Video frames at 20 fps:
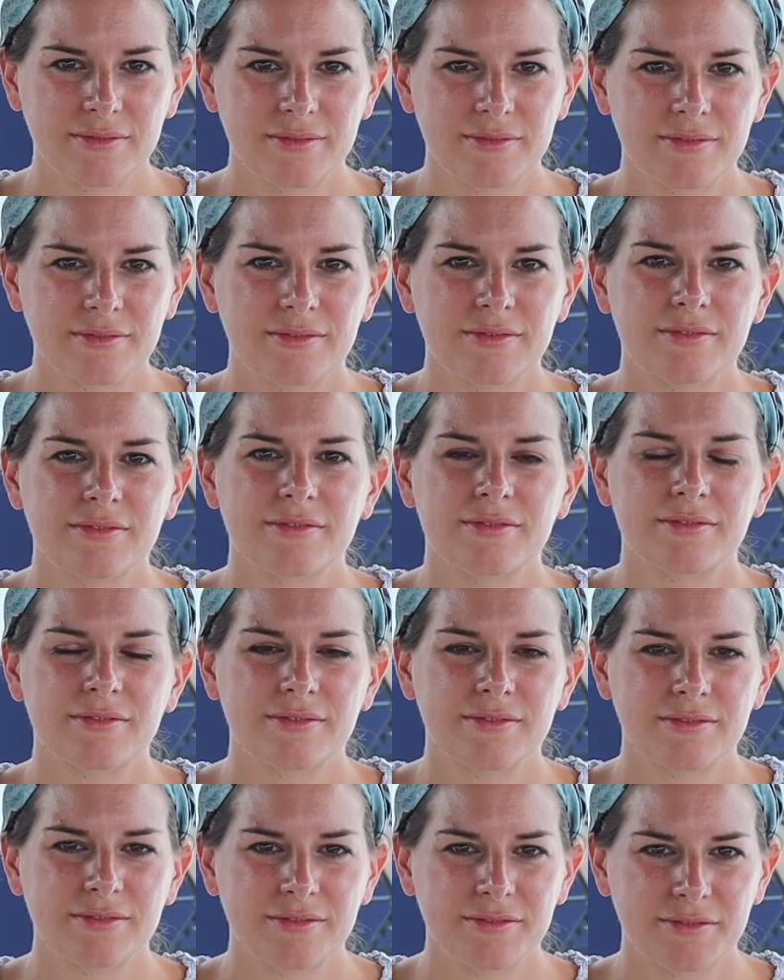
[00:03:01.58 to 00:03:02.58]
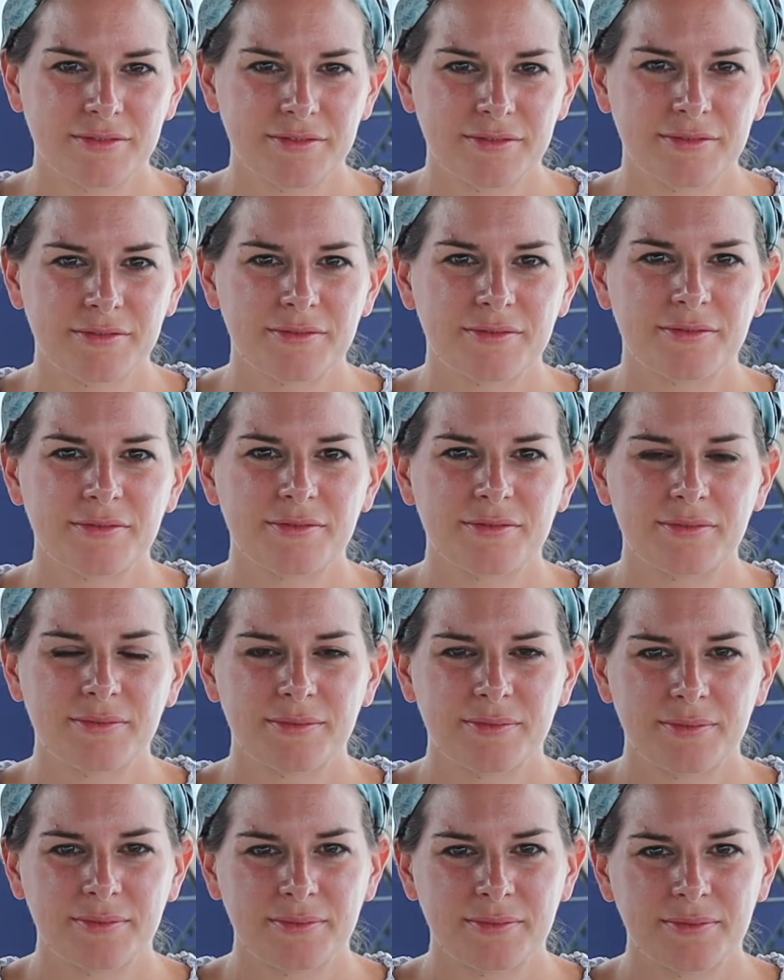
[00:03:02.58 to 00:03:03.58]

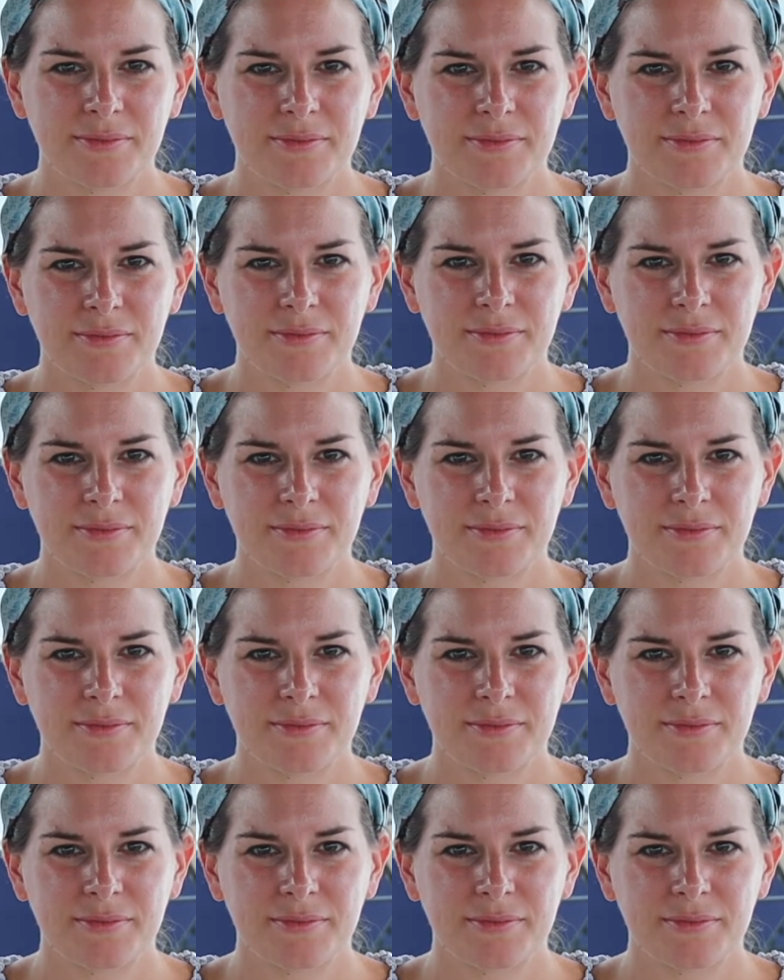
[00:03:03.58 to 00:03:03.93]
This person isn't speaking.